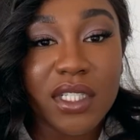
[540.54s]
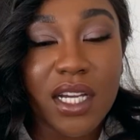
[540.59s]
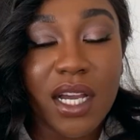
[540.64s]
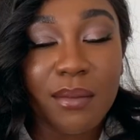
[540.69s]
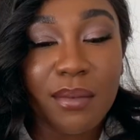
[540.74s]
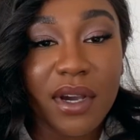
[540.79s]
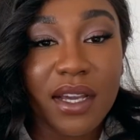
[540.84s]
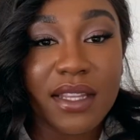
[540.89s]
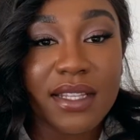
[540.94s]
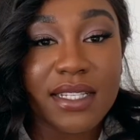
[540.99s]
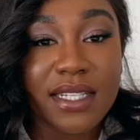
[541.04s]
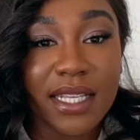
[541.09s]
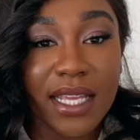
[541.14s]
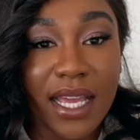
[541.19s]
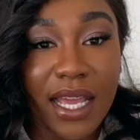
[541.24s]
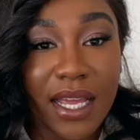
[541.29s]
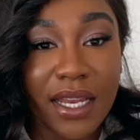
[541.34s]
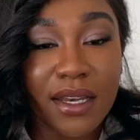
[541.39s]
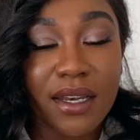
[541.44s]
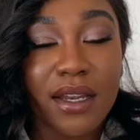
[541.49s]
I buy this
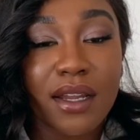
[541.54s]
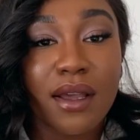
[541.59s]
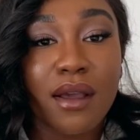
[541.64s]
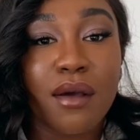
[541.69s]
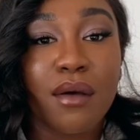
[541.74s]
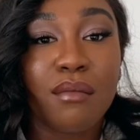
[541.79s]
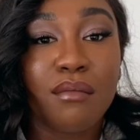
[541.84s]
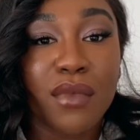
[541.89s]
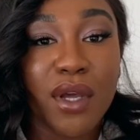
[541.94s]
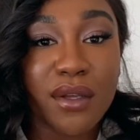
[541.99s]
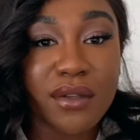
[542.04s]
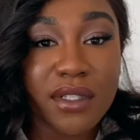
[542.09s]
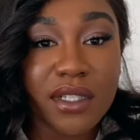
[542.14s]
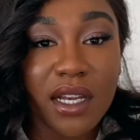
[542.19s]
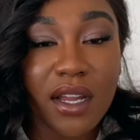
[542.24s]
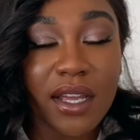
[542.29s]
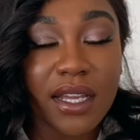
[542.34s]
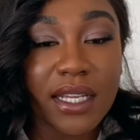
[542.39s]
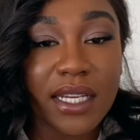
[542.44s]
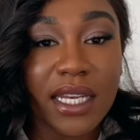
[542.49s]
again? Most
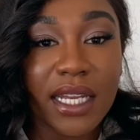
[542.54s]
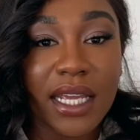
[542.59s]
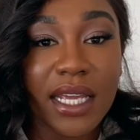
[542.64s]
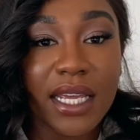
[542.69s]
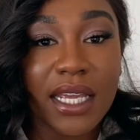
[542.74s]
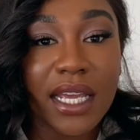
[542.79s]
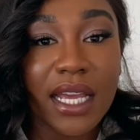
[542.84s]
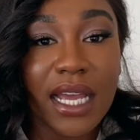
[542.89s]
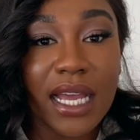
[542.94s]
likely.